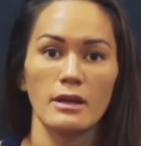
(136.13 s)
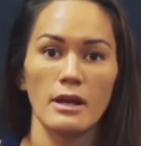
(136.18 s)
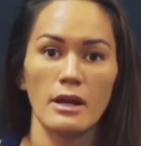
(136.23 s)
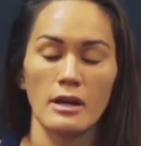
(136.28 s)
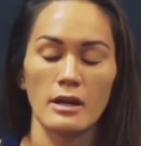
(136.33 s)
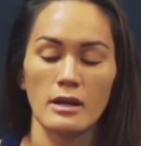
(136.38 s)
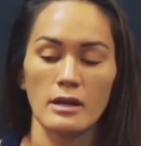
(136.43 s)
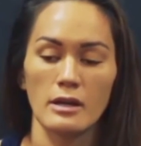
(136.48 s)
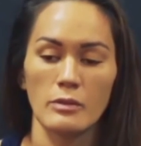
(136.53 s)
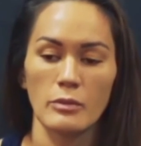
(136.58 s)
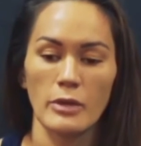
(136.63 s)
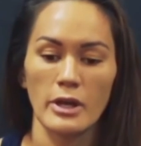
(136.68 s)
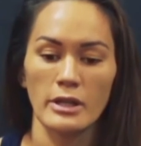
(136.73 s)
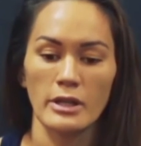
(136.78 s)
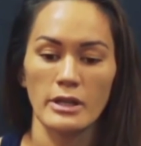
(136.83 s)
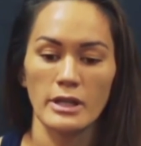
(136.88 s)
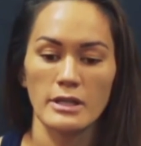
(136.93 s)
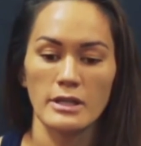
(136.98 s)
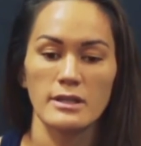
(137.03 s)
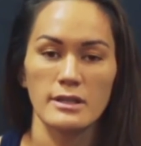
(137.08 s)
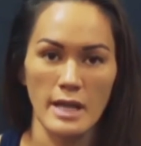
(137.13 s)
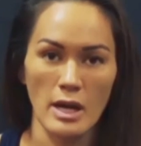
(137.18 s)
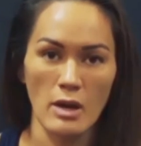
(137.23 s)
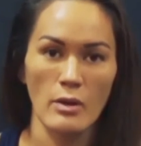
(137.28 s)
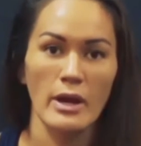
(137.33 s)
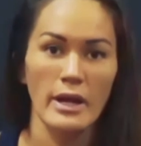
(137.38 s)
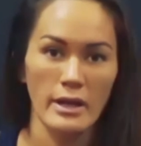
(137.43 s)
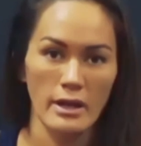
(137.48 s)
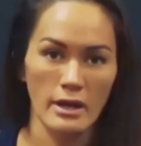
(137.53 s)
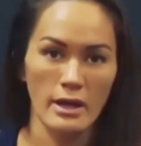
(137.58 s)
And this is how
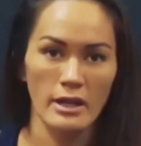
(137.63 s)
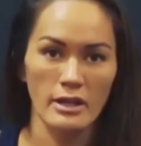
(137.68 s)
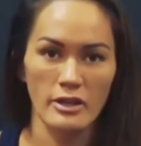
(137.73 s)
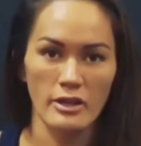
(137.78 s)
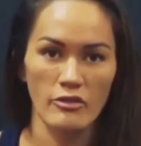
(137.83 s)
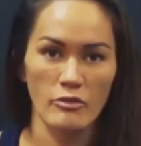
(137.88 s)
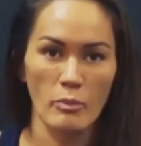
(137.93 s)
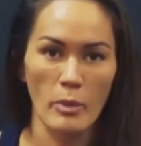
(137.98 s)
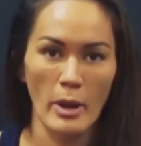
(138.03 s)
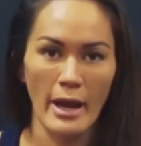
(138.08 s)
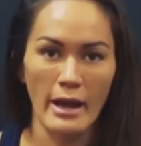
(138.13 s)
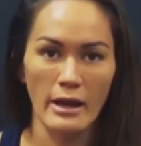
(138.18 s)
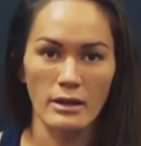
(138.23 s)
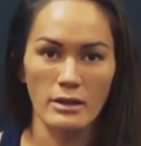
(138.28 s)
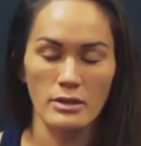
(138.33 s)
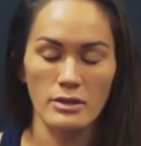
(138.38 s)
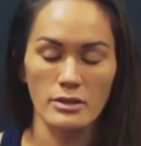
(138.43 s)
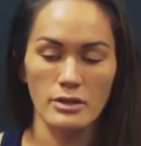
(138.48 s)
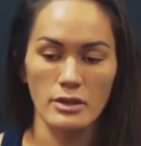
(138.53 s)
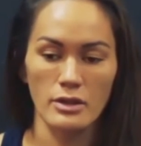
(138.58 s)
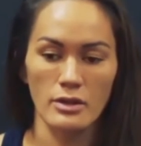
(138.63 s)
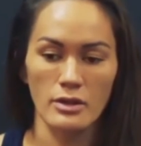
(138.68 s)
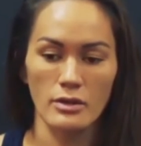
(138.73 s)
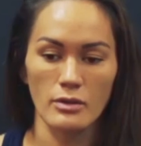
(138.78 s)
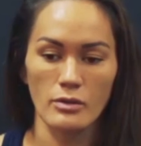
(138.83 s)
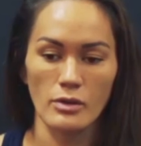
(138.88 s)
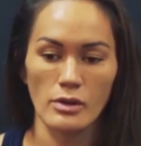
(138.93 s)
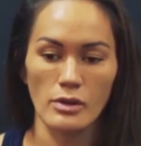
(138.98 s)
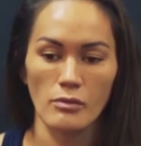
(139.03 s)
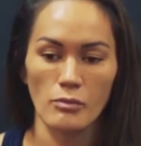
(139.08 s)
I give back.
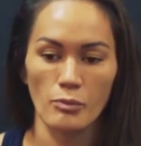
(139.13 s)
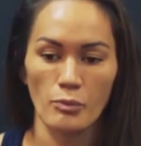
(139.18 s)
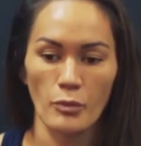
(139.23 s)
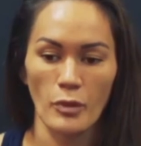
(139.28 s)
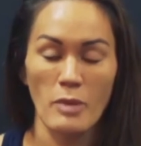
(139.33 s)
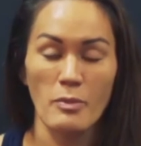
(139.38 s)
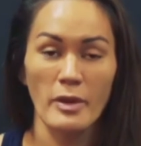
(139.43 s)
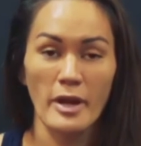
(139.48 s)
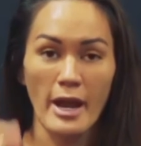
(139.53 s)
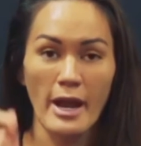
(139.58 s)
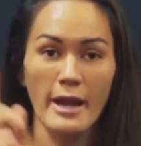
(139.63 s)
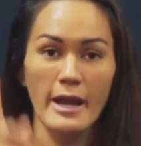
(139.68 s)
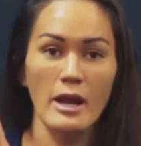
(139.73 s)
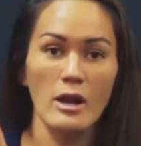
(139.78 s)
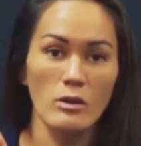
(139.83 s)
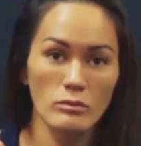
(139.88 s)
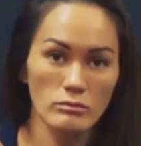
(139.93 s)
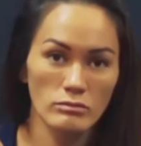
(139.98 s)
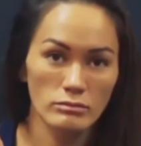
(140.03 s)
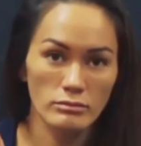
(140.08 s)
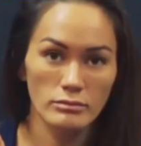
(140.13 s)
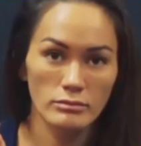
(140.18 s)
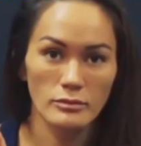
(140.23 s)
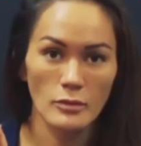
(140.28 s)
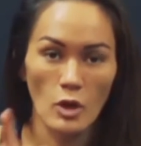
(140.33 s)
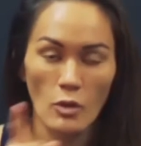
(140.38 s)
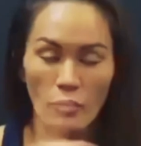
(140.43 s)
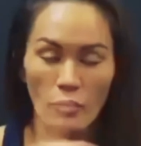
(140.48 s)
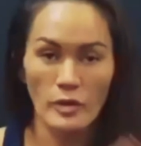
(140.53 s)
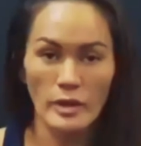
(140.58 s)
So keep an eye out.
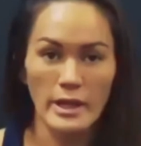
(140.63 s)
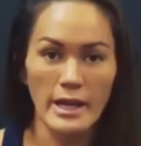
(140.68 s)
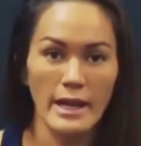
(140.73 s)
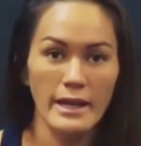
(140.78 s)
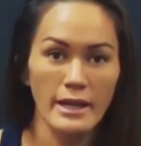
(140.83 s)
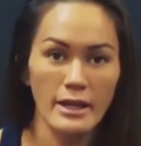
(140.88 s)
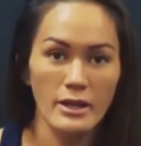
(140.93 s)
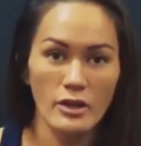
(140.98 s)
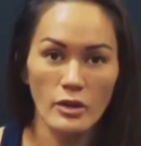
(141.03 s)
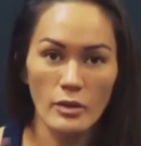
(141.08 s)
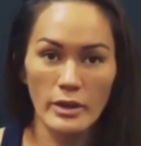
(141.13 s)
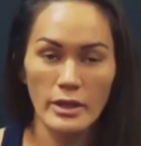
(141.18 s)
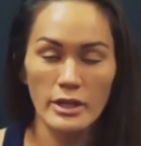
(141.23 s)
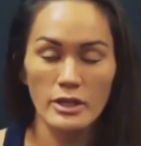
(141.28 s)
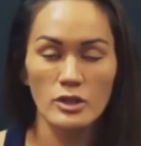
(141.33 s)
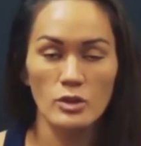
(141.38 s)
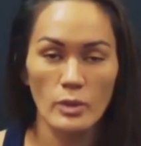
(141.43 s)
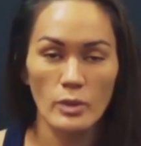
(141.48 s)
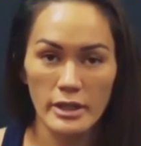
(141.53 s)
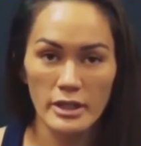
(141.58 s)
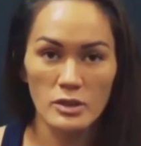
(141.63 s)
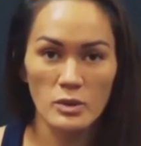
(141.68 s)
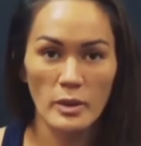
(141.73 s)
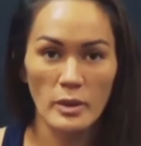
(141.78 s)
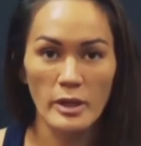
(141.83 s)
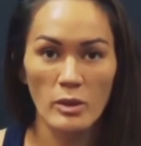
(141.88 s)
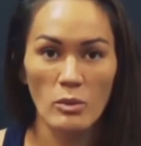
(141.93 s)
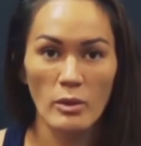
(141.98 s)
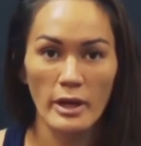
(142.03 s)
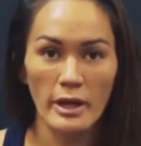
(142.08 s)
Hopefully I can do it in
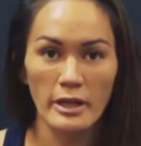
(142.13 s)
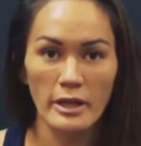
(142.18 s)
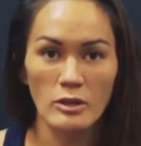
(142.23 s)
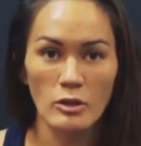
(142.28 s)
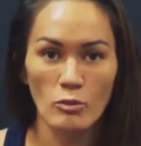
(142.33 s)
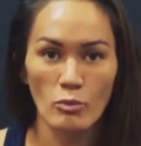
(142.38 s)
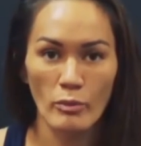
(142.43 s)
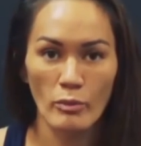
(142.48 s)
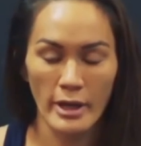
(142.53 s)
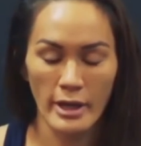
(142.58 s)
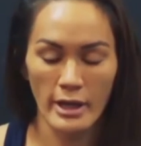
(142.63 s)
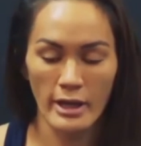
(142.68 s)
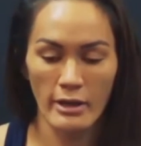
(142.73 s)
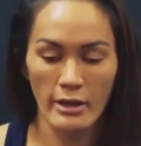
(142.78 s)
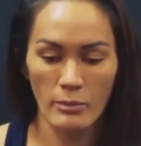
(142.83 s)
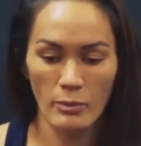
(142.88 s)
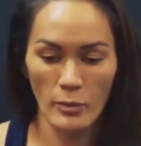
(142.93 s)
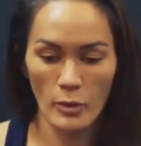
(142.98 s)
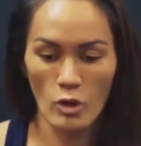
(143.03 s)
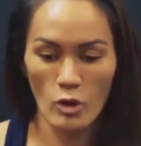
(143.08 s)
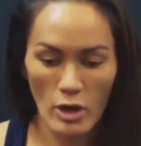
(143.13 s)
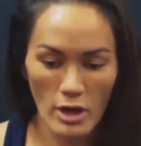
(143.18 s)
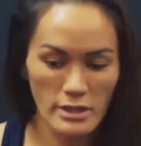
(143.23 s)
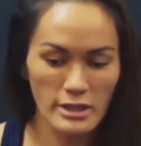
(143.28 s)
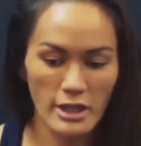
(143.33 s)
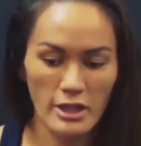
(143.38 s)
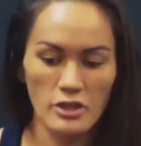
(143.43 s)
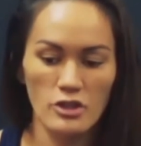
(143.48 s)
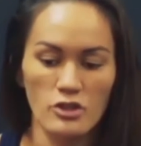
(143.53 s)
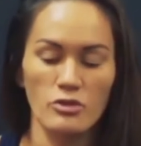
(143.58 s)
2021, my
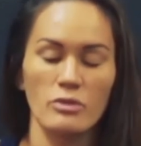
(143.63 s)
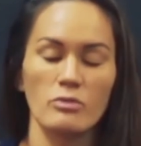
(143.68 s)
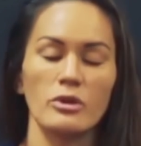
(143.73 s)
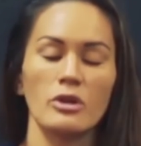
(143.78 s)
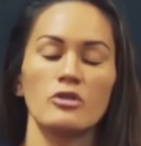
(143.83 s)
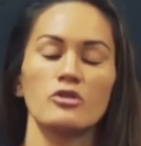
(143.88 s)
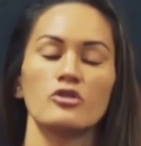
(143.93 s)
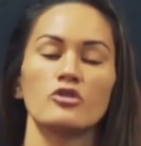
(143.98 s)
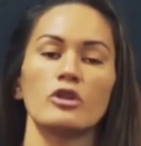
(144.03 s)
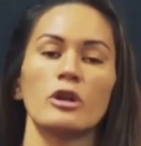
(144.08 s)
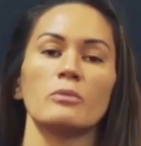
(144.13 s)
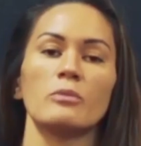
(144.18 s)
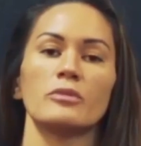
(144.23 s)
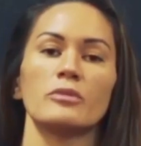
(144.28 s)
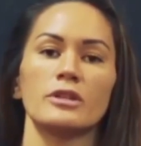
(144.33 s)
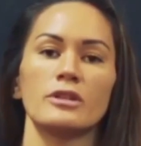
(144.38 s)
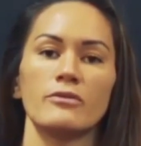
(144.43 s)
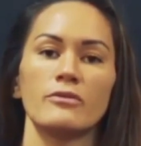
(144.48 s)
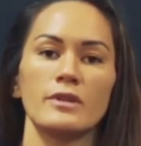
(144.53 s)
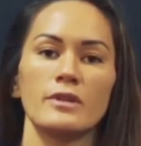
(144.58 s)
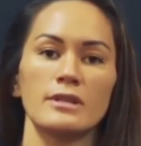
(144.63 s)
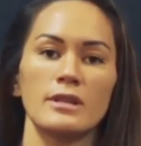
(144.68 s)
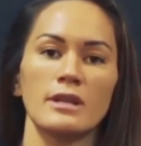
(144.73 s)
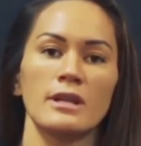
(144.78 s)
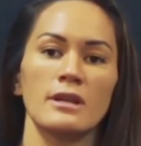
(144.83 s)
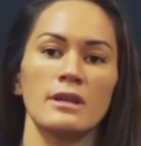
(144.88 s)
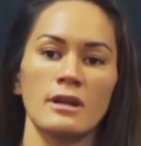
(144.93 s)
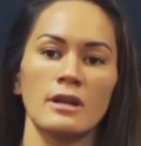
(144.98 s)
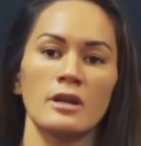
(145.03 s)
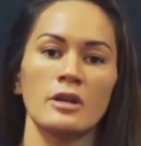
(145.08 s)
cross-country road trip to
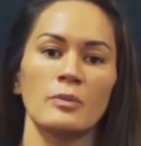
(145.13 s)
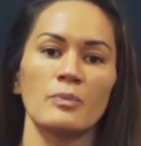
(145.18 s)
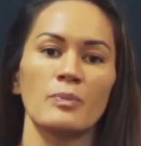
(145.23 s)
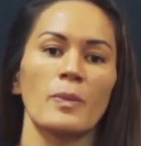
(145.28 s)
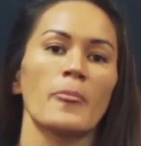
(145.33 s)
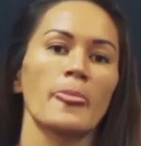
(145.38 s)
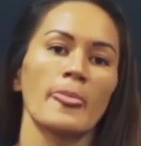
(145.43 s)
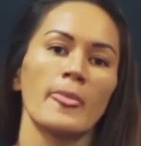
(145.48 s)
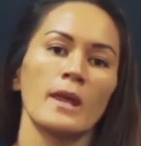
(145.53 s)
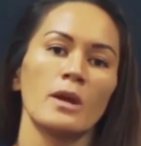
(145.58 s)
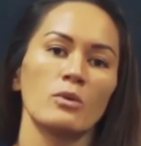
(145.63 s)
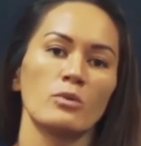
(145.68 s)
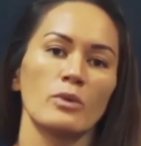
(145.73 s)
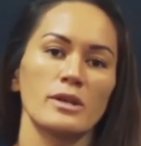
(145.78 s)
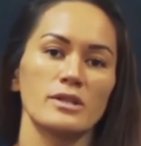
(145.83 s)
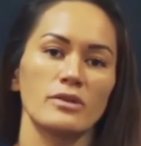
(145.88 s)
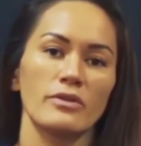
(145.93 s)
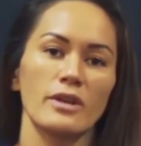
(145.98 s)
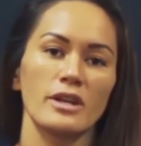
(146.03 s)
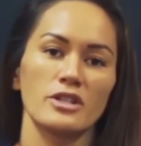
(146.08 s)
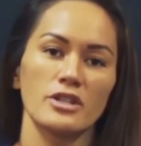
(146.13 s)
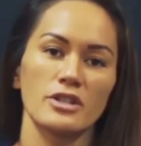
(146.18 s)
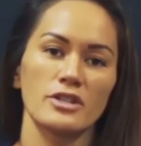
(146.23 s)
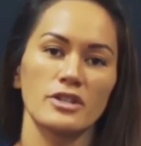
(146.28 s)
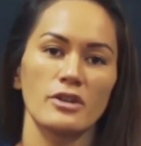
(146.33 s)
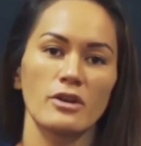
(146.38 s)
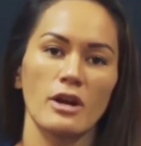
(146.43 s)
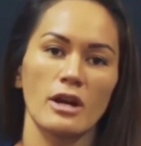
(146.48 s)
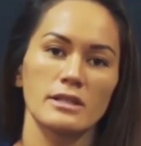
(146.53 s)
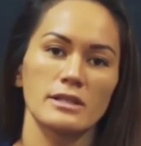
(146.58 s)
visiting reservations
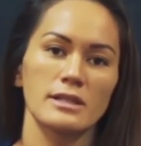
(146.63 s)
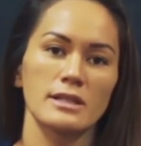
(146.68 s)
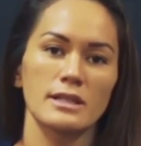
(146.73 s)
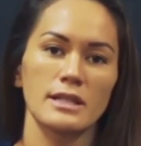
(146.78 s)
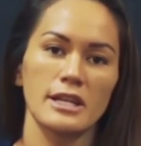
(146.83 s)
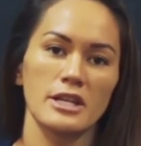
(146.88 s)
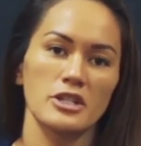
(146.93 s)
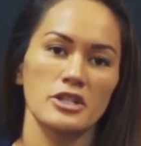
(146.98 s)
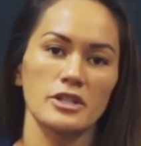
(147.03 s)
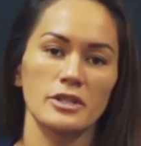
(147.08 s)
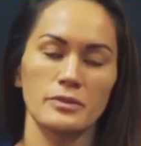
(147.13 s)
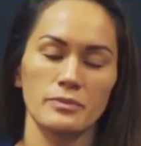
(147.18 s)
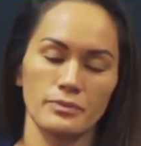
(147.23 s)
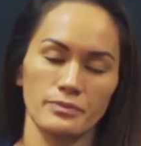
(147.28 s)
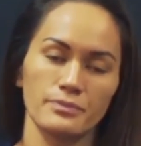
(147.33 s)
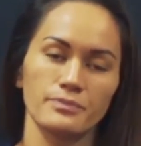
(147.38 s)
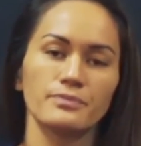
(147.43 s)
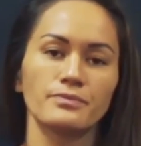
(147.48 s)
across the nation.